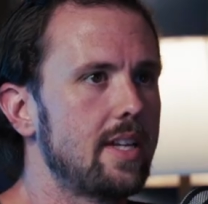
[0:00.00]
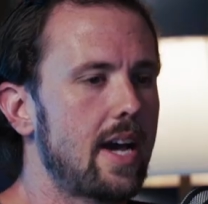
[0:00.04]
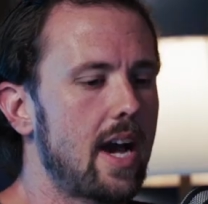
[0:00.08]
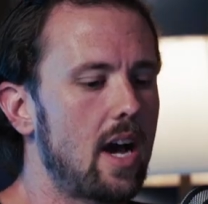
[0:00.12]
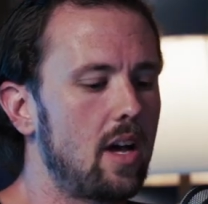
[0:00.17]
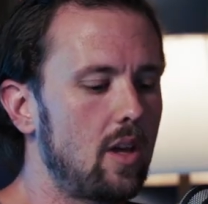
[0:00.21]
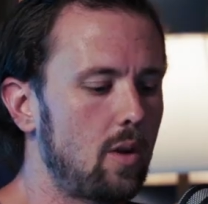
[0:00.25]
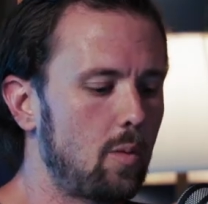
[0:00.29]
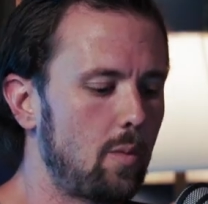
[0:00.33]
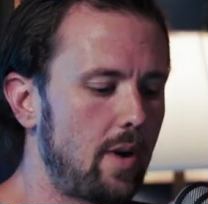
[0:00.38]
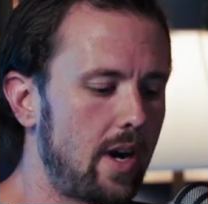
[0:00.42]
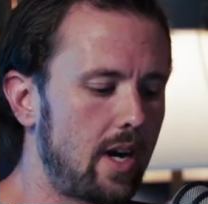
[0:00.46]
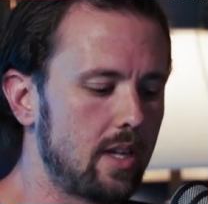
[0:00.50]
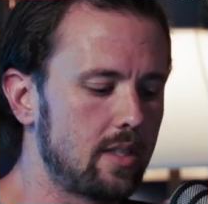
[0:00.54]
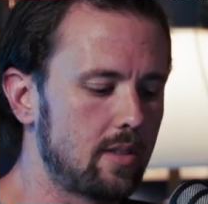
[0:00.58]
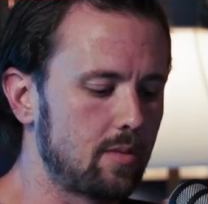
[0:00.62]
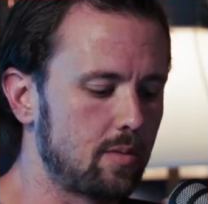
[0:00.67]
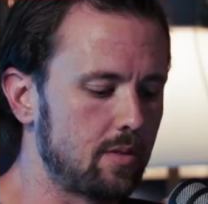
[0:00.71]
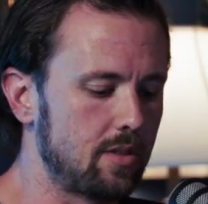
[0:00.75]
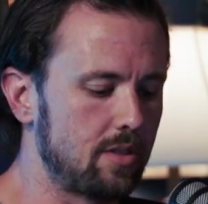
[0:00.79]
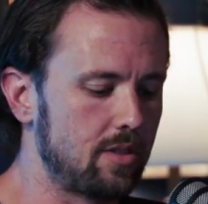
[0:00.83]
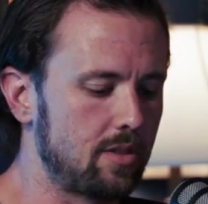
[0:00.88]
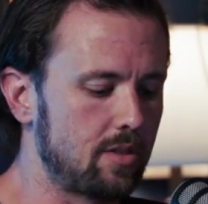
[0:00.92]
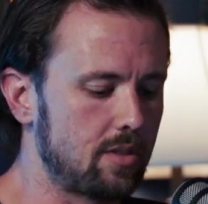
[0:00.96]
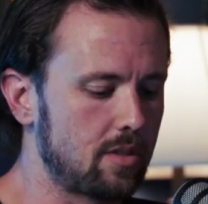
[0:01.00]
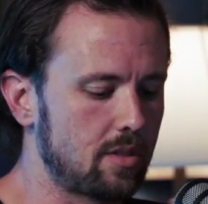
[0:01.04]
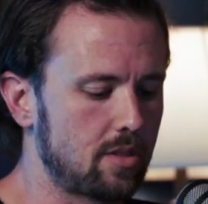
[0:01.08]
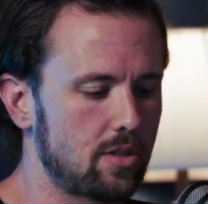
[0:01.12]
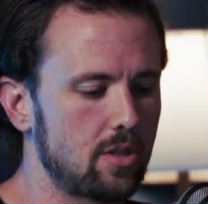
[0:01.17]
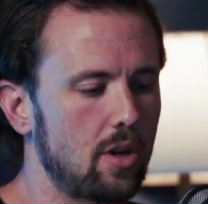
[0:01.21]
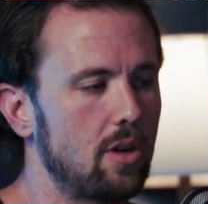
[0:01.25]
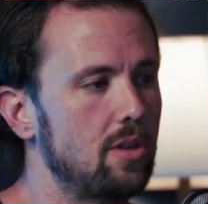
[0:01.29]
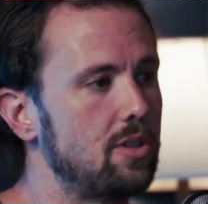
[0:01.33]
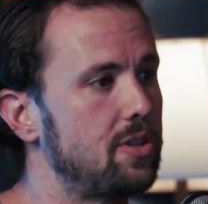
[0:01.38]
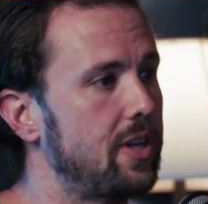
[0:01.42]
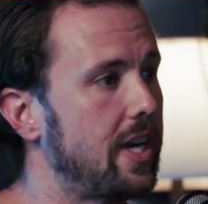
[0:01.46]
to Alan Watts was
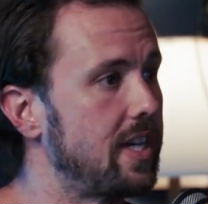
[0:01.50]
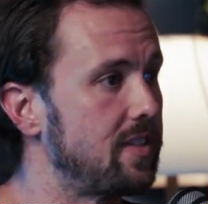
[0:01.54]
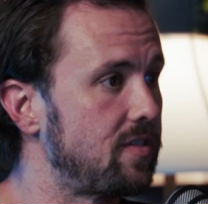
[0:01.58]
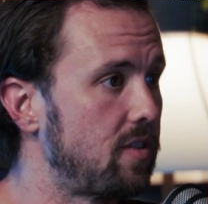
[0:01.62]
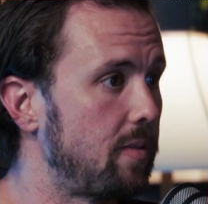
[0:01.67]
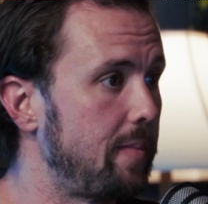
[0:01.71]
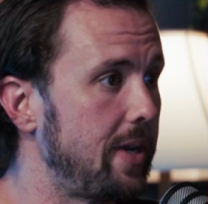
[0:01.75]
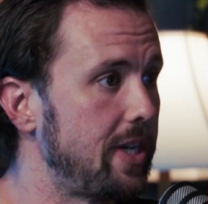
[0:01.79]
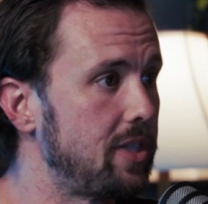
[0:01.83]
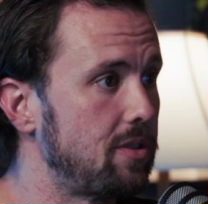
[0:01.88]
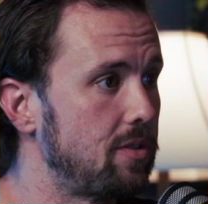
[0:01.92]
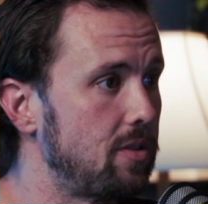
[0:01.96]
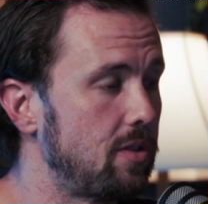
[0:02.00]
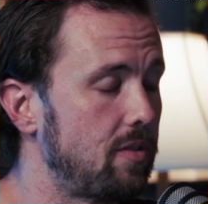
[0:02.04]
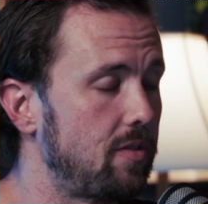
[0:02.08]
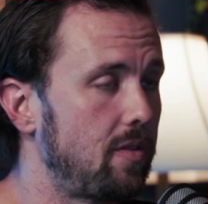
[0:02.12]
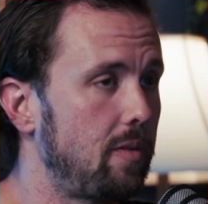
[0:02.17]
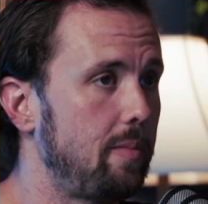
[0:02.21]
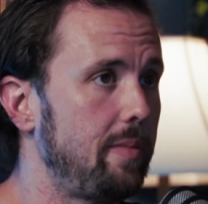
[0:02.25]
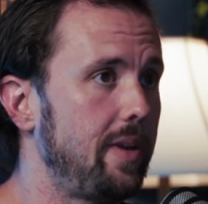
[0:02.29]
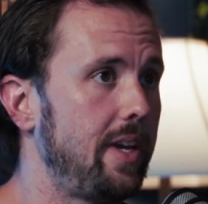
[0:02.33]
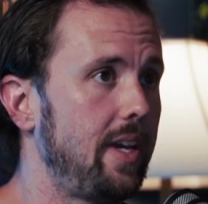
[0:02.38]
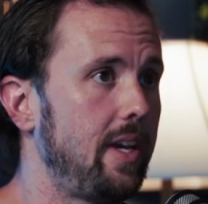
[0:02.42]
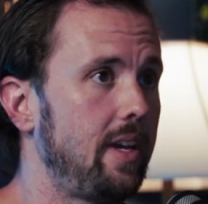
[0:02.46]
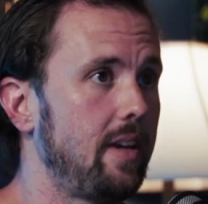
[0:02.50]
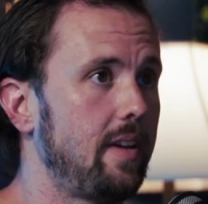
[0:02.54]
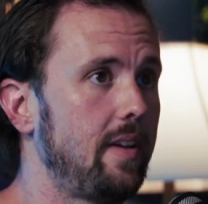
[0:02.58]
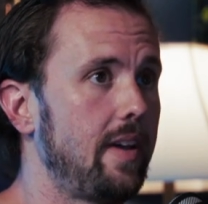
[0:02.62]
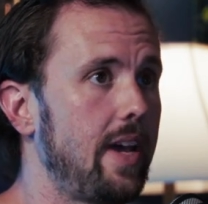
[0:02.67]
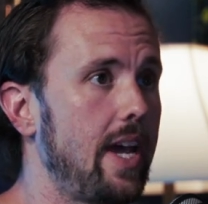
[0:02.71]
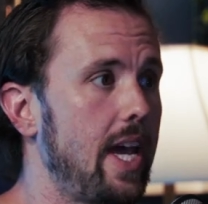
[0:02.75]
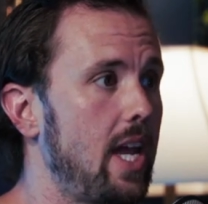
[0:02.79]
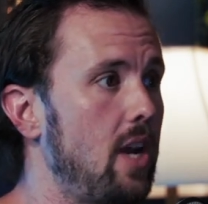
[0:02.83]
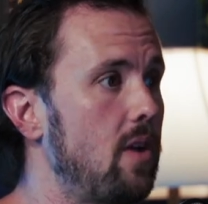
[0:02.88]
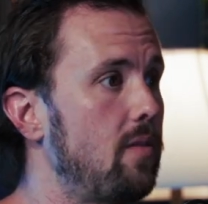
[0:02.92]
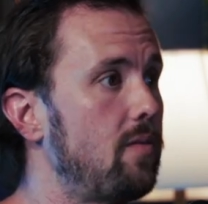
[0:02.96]
so transformational for me
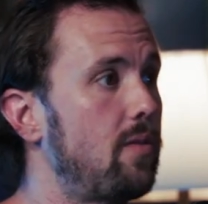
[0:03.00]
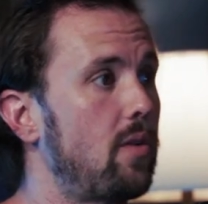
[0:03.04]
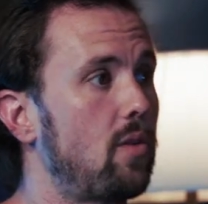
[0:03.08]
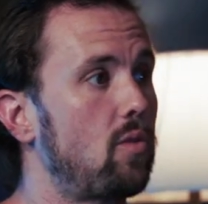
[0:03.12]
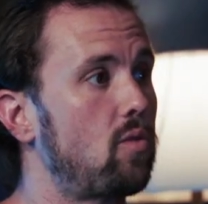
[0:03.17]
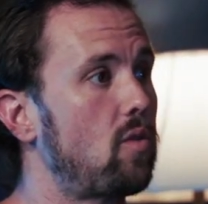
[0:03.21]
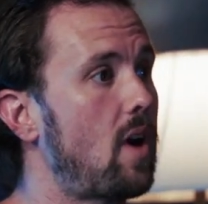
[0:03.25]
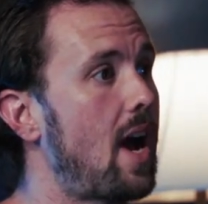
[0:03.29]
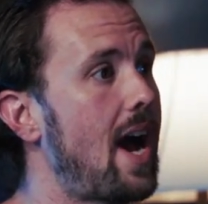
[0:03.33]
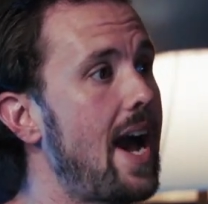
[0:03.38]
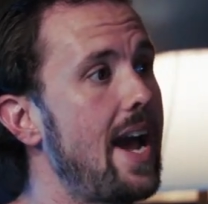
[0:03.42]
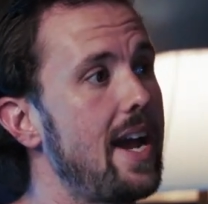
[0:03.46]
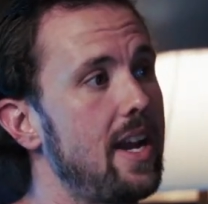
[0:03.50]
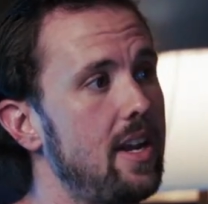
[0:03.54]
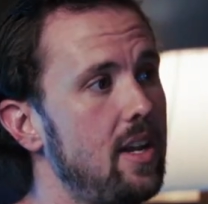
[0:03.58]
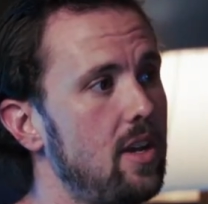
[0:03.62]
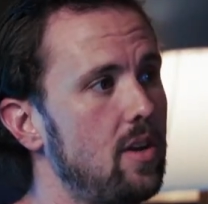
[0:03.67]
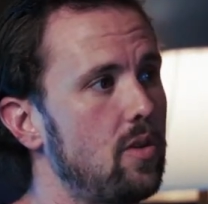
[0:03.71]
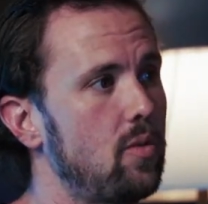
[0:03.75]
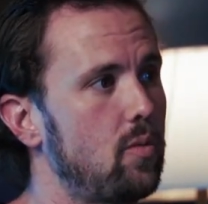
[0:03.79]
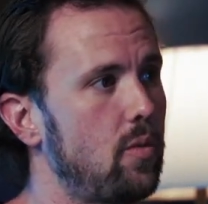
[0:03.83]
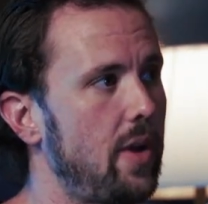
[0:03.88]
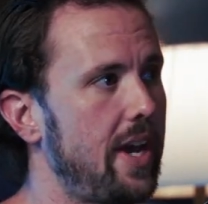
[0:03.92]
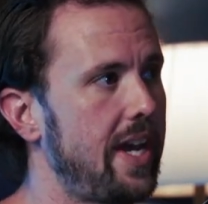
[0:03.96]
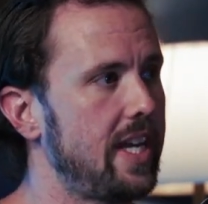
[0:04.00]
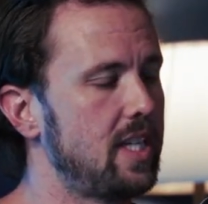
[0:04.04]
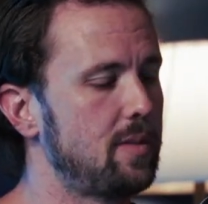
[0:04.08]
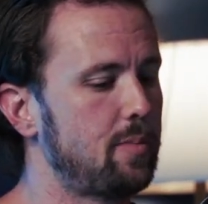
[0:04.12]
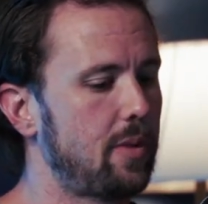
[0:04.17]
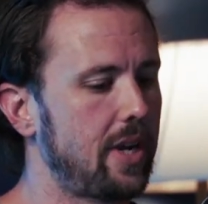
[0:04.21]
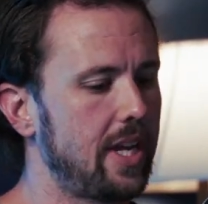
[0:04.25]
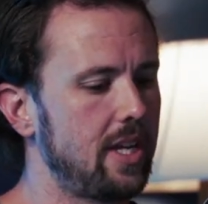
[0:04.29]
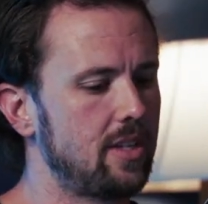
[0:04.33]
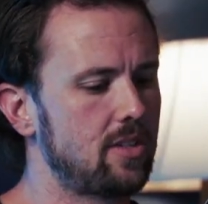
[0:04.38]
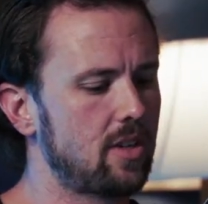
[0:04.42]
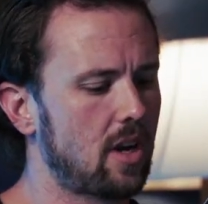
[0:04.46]
in a variety of ways,
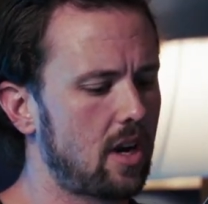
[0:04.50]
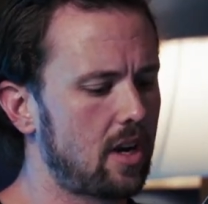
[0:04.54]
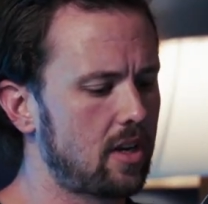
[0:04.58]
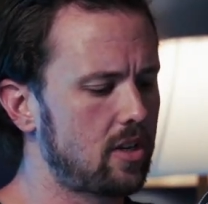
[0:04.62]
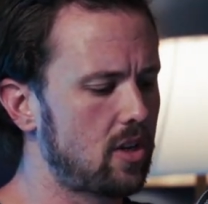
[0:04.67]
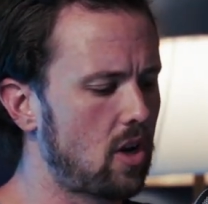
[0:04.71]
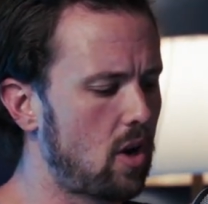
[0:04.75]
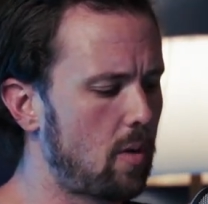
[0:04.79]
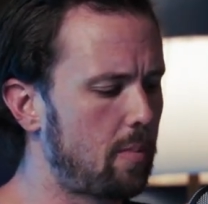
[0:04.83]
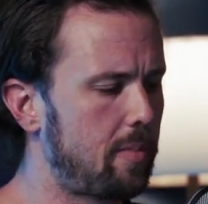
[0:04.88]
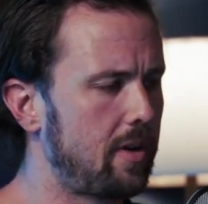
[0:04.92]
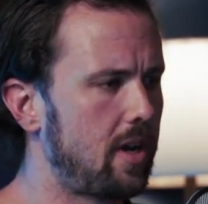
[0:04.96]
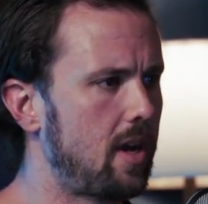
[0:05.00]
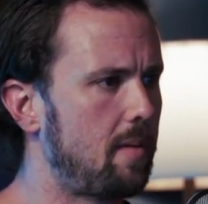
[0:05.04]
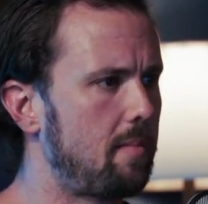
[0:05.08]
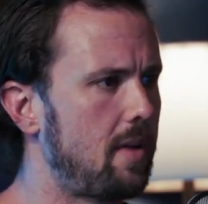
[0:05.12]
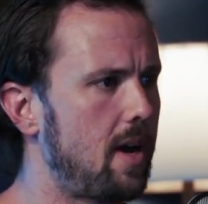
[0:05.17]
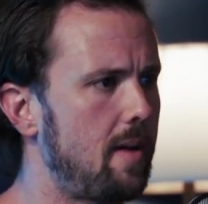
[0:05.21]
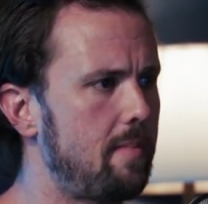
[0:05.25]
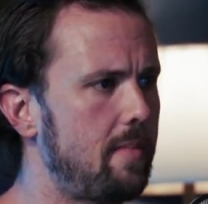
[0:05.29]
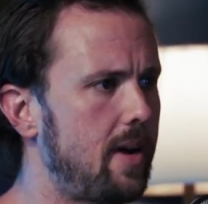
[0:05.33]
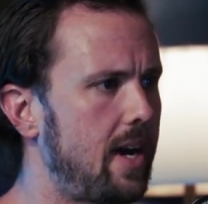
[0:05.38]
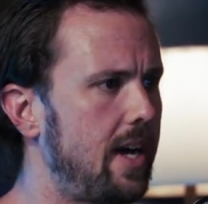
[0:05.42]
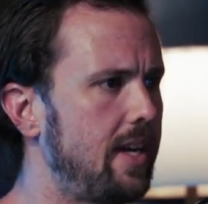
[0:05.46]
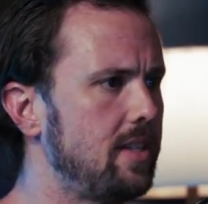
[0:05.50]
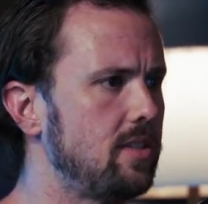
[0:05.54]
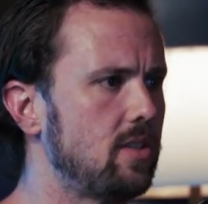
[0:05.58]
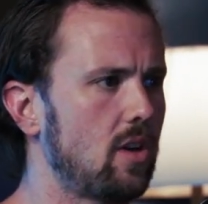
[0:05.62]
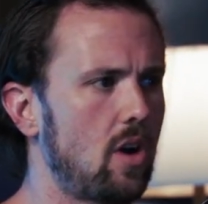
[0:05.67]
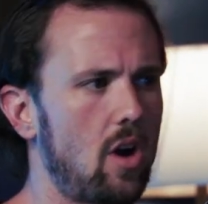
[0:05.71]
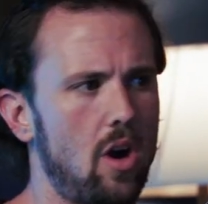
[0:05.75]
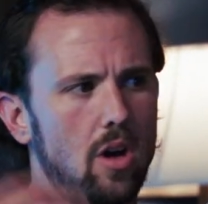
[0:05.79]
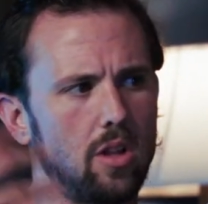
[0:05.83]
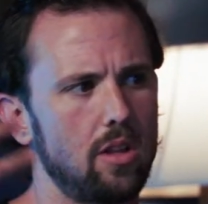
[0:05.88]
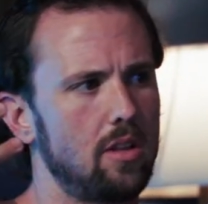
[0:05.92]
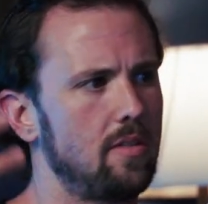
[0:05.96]
but he started to open up my mind to
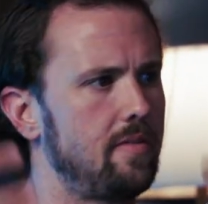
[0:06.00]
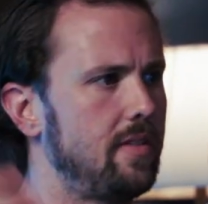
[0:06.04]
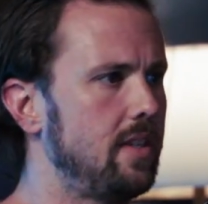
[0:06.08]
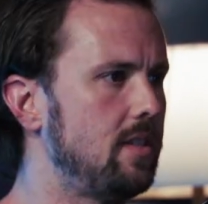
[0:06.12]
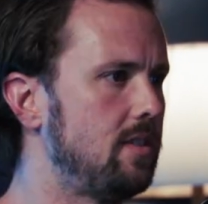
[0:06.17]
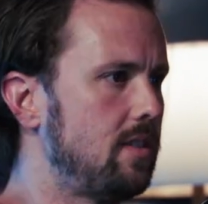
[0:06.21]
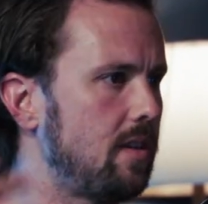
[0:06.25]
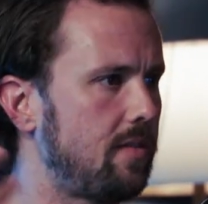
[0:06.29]
all of these